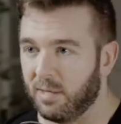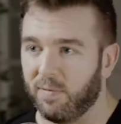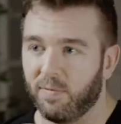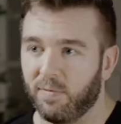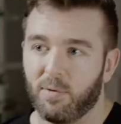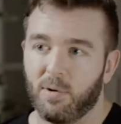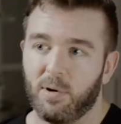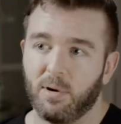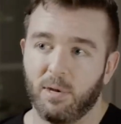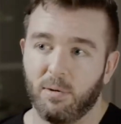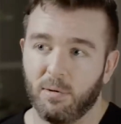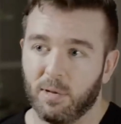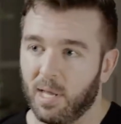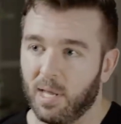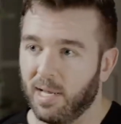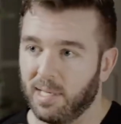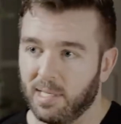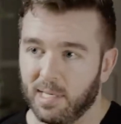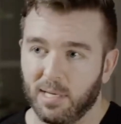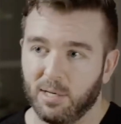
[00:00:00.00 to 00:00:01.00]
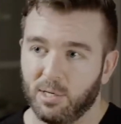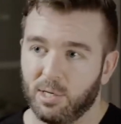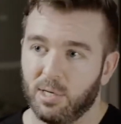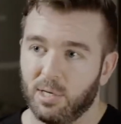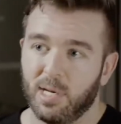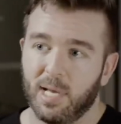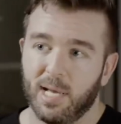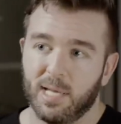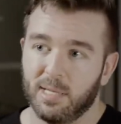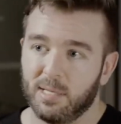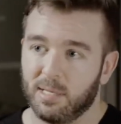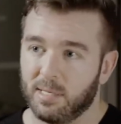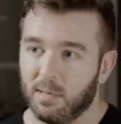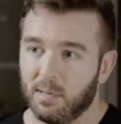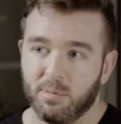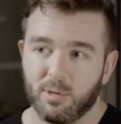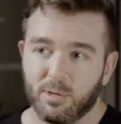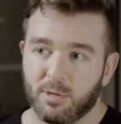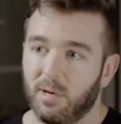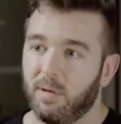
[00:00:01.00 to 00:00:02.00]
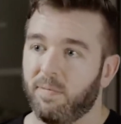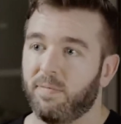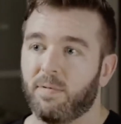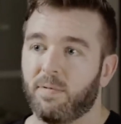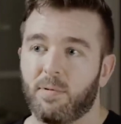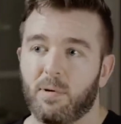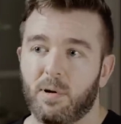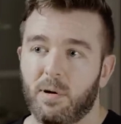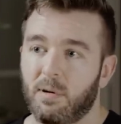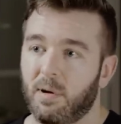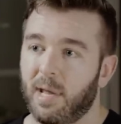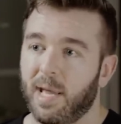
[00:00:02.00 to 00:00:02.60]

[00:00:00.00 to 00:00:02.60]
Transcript: for utilization as substrate for